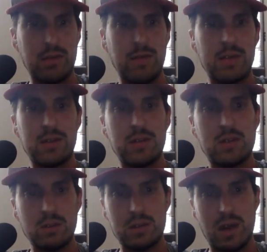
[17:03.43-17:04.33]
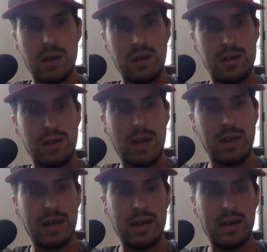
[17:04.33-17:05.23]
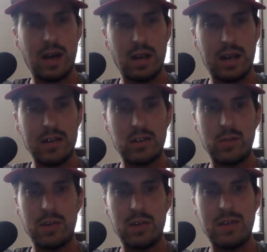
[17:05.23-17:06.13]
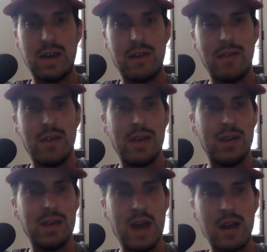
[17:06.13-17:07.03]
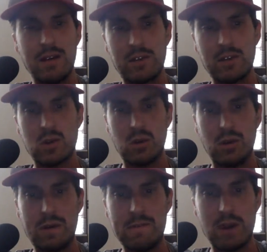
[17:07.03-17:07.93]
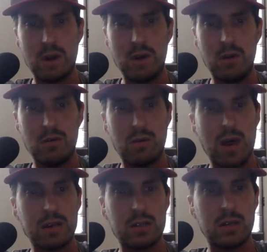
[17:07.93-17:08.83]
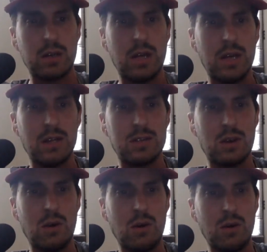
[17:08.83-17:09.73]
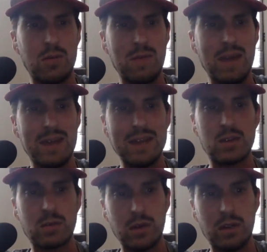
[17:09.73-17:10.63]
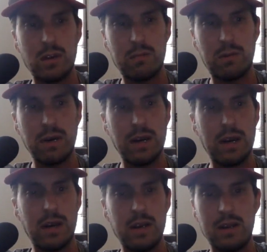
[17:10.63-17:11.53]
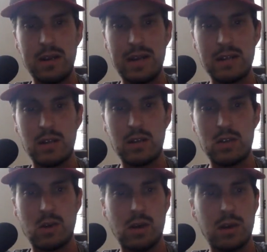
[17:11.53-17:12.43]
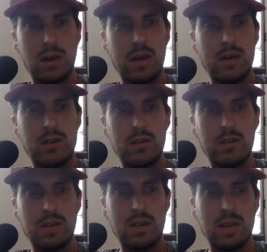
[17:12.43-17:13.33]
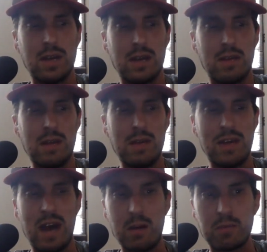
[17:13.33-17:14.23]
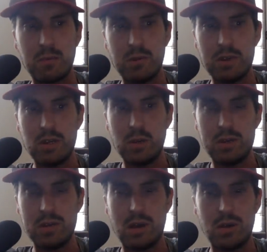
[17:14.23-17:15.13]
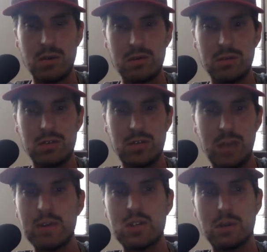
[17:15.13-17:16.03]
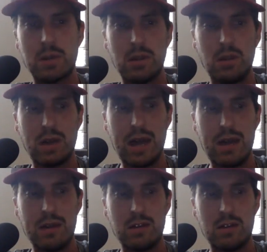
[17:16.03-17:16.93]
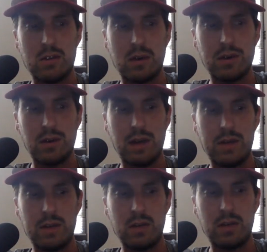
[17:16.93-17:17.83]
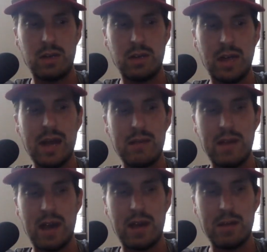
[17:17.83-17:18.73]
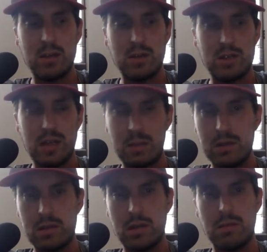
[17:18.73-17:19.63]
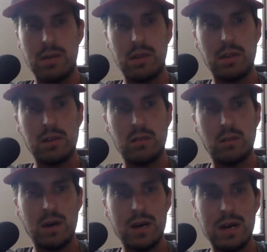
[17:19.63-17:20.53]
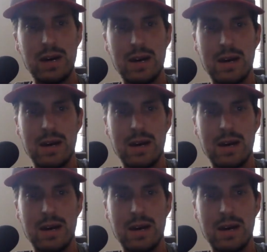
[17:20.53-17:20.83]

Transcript: He mentioned Tucson is not allowed to because they have not enough control of their own roster. So, man, that's a really good point, Harry, that's a good drawing line or something maybe comparable that USL Championship can look at drawing the line between Championship and League One.